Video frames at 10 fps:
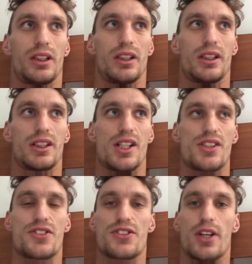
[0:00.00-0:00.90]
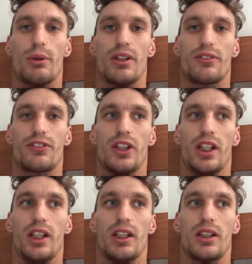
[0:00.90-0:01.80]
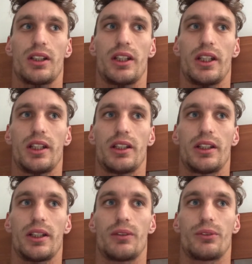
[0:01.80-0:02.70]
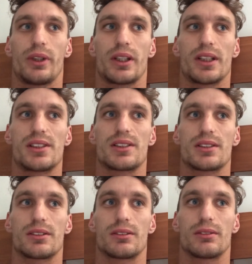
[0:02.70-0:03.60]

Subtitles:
It's so unfair that Rick has,